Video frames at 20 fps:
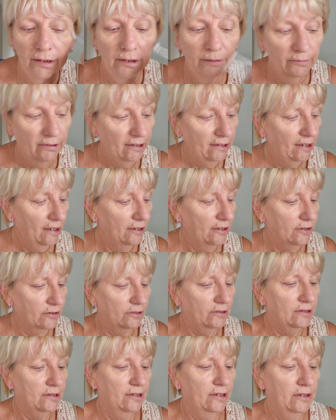And what you can do
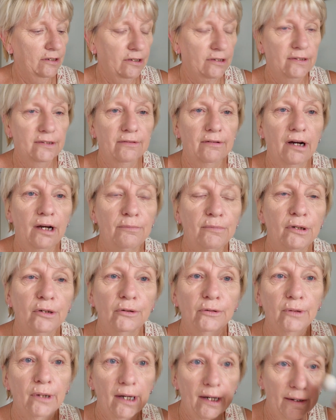is you can just grab
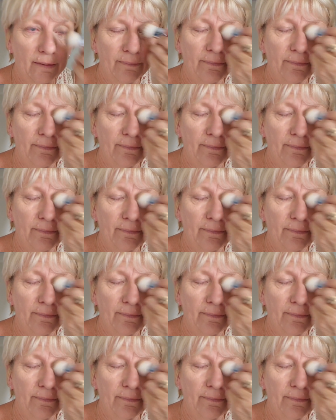your